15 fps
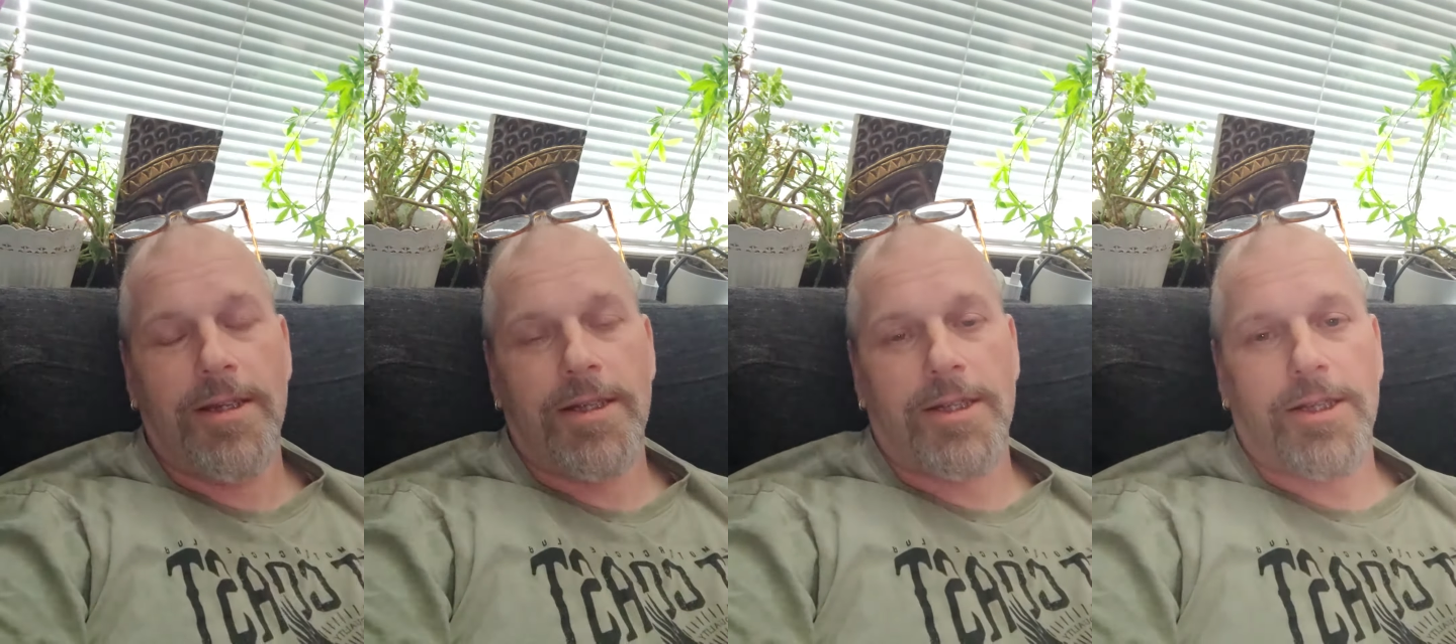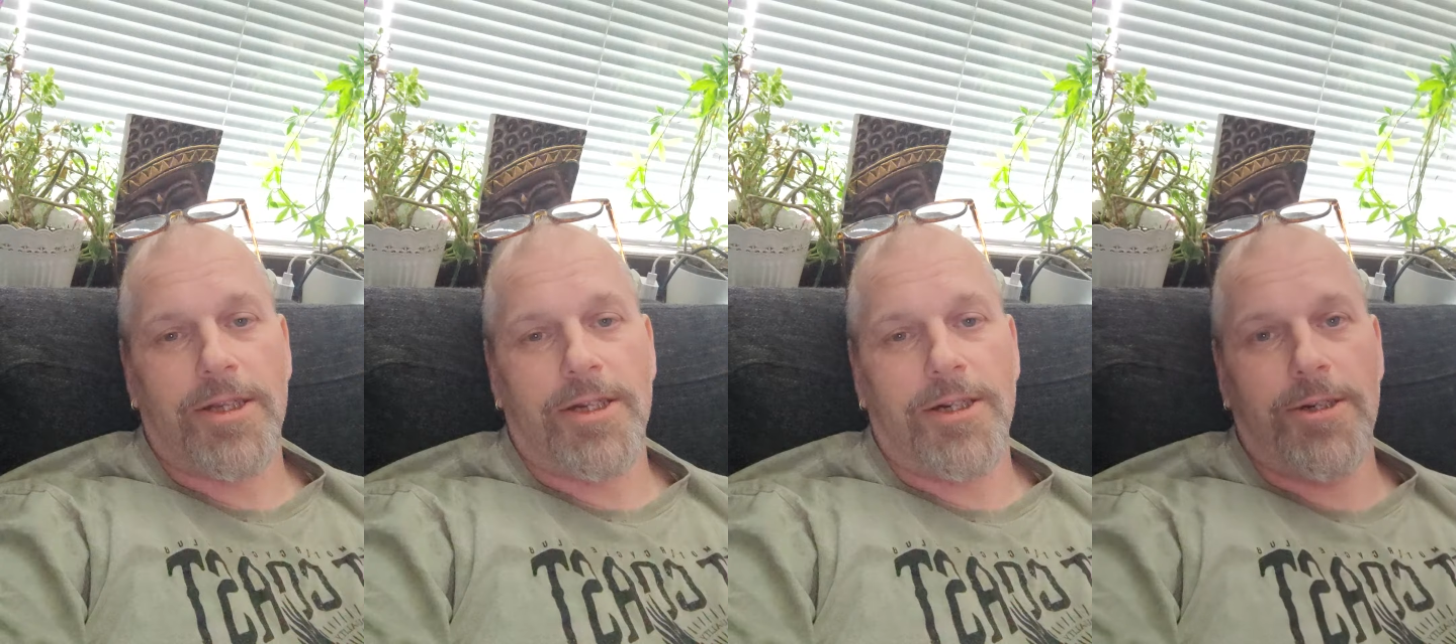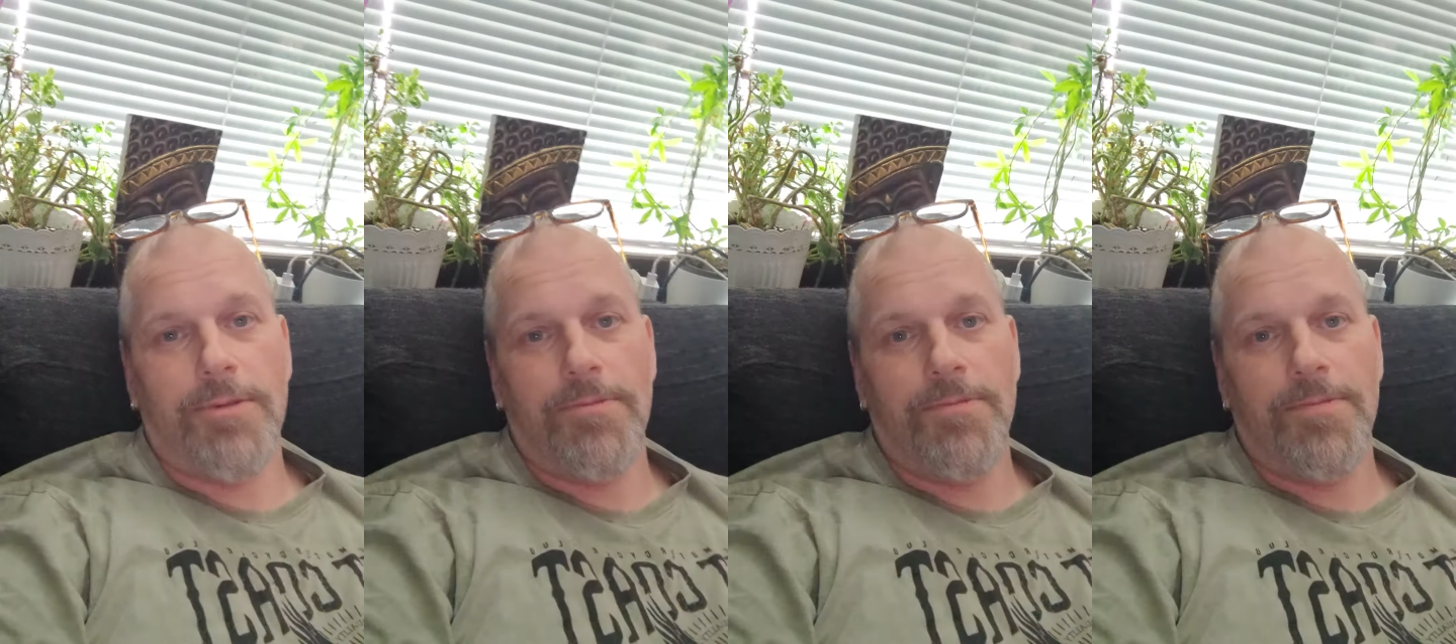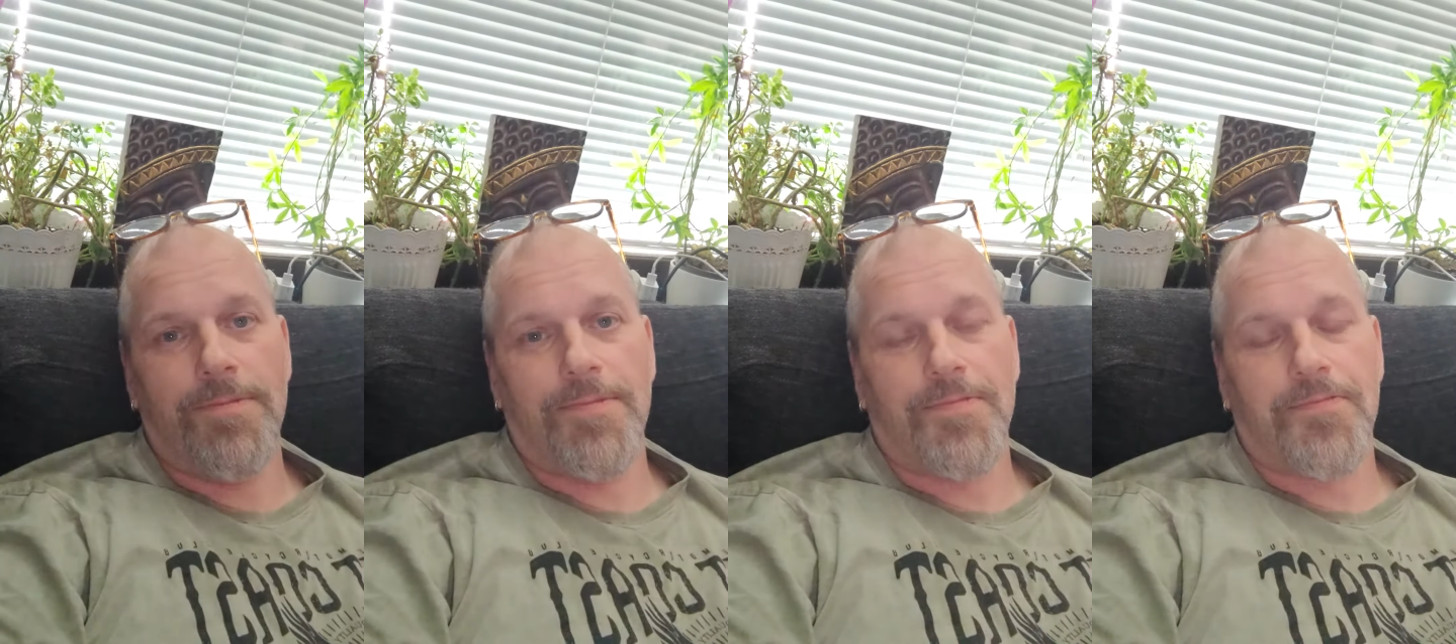So,
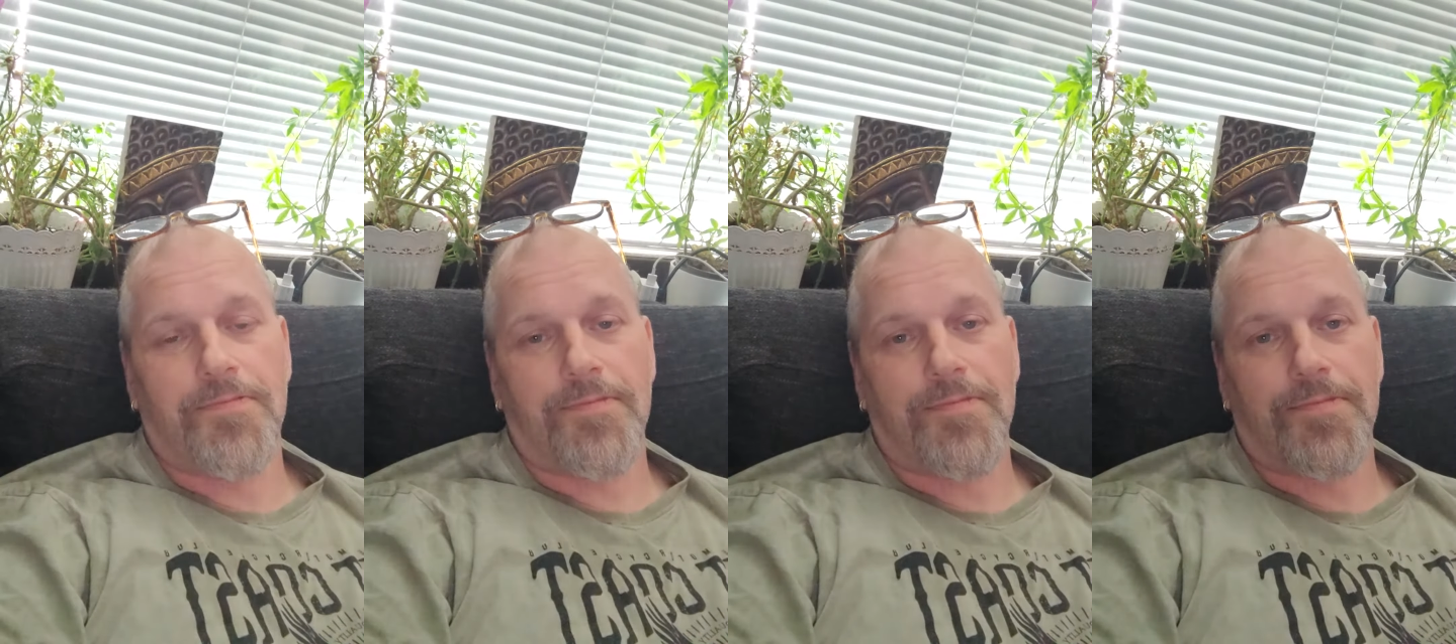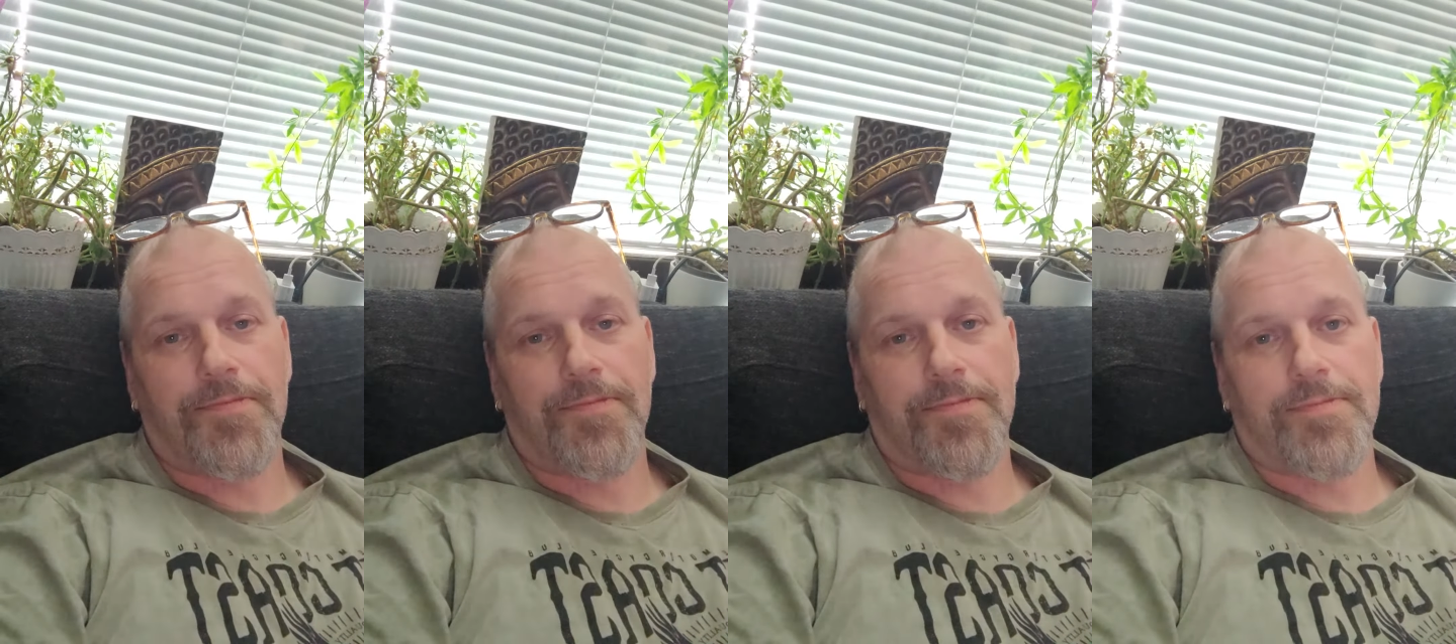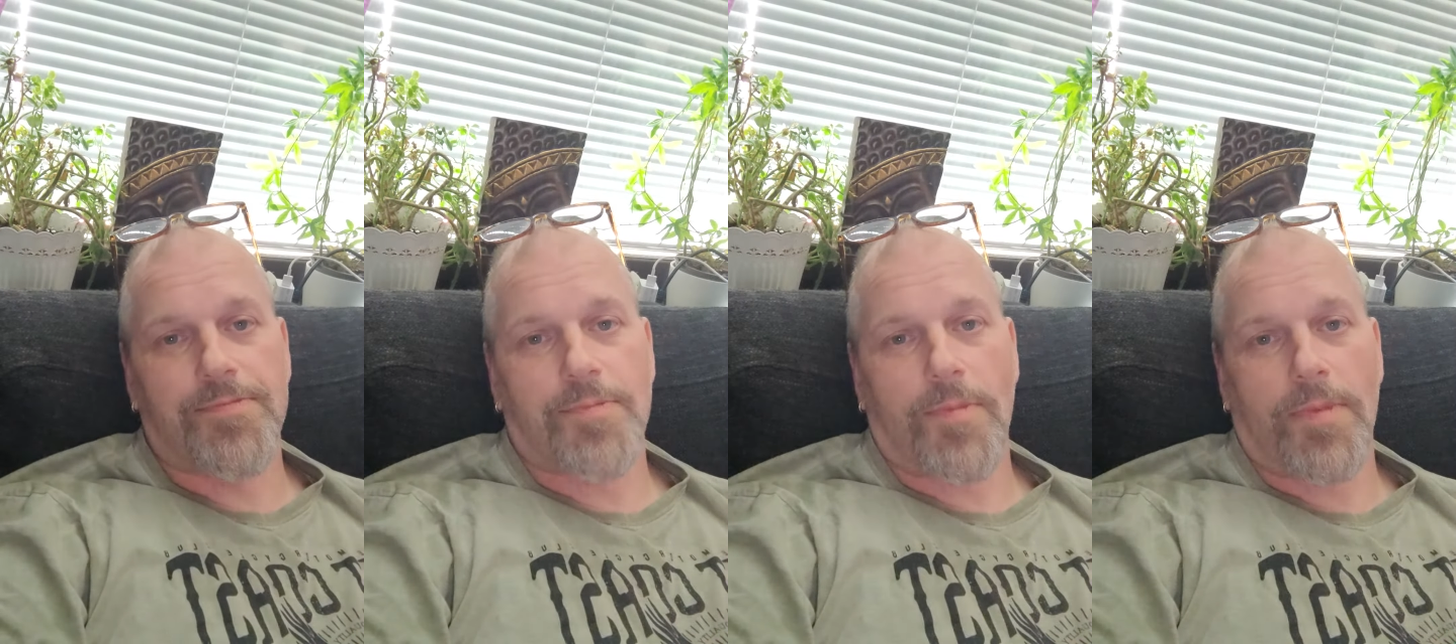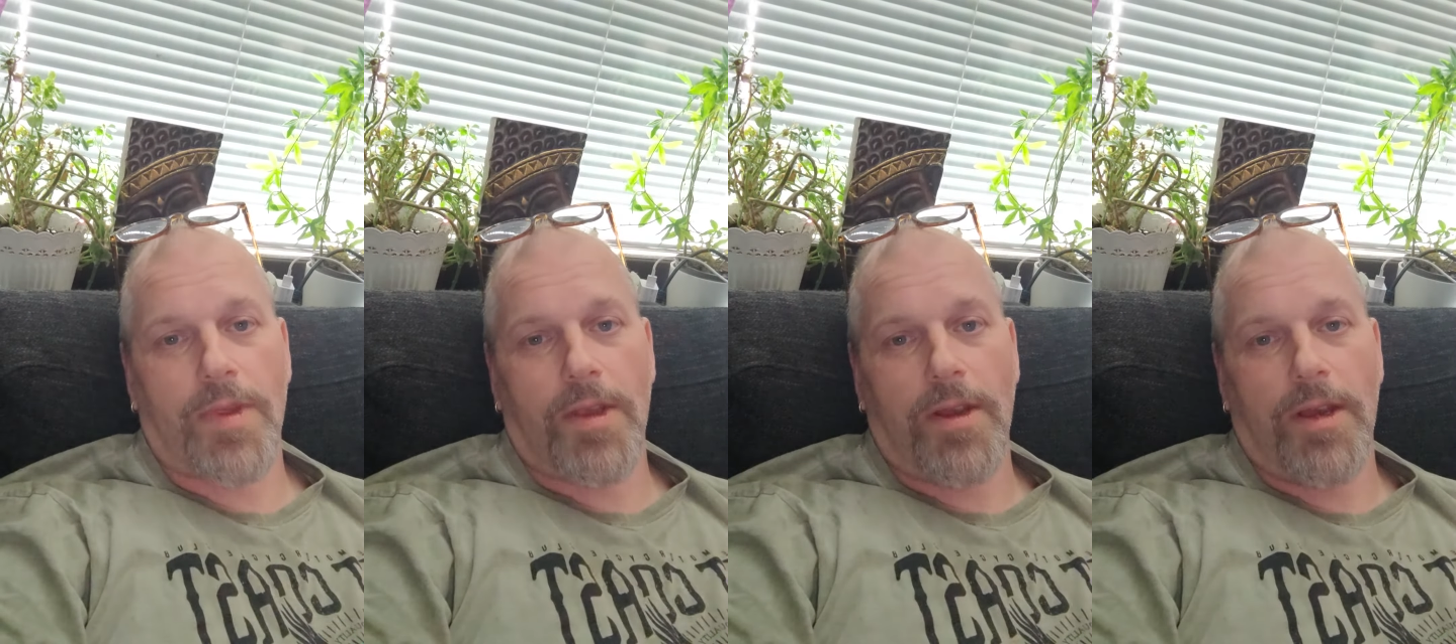
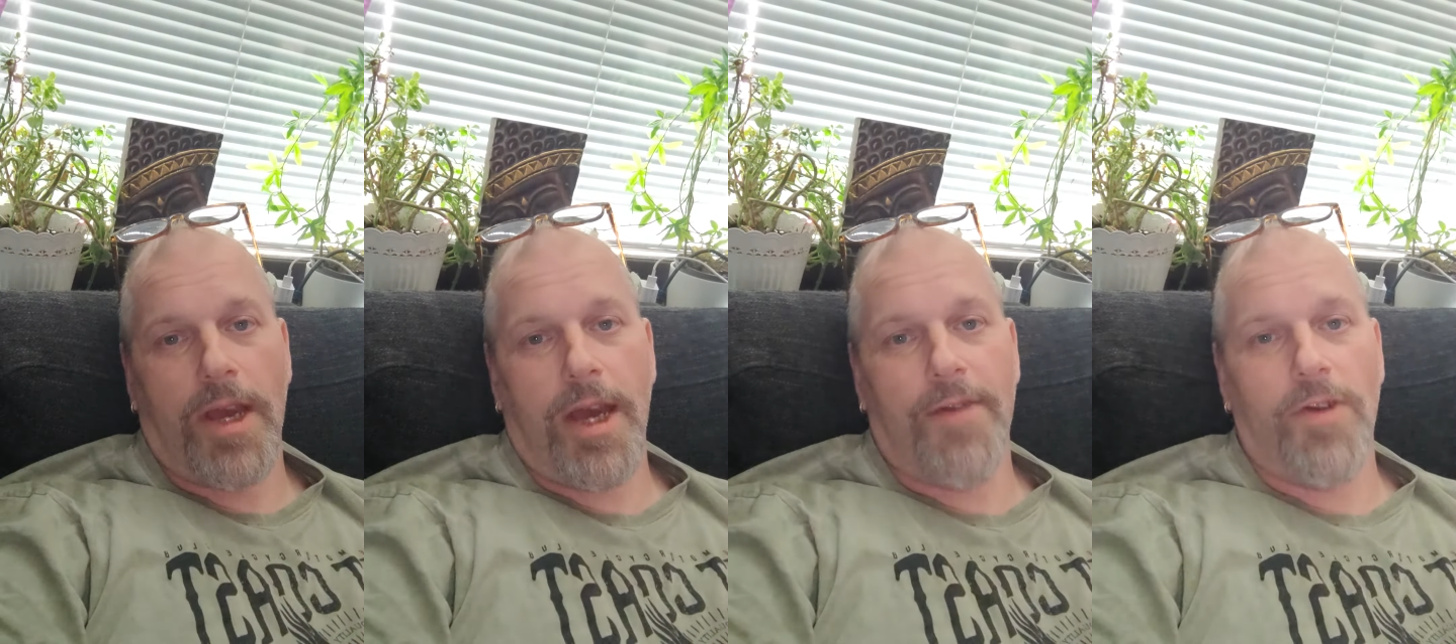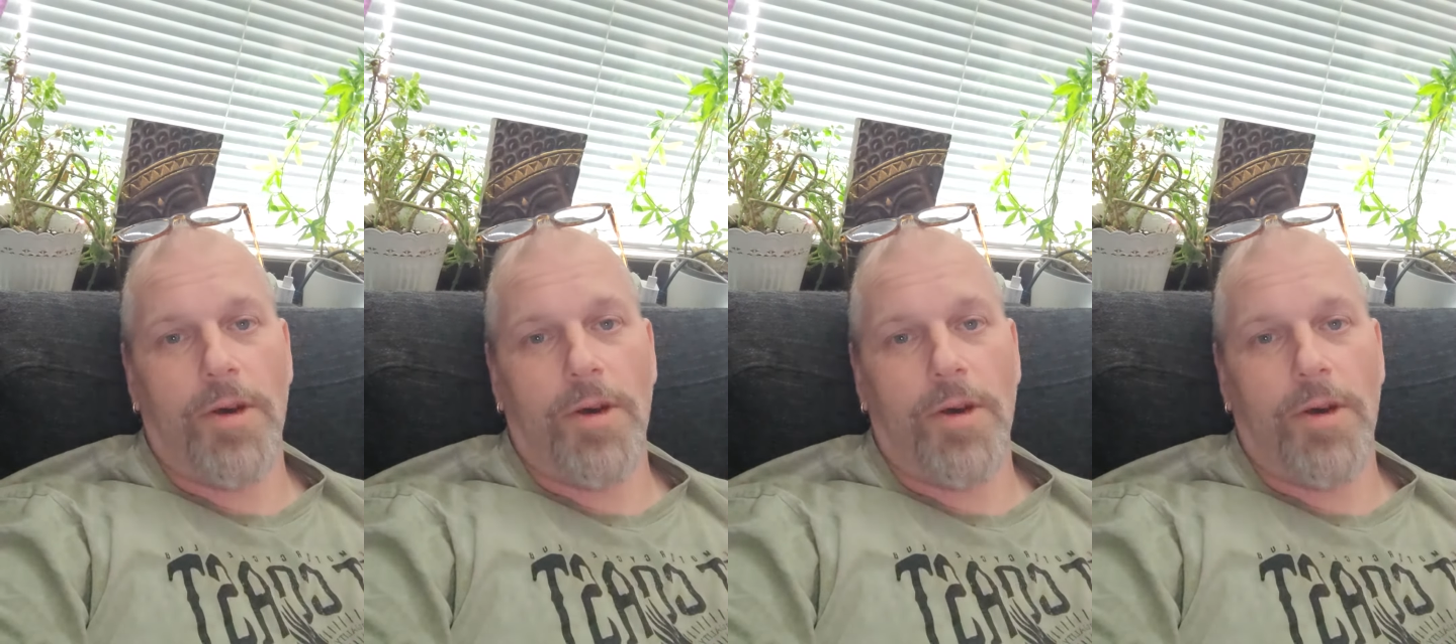have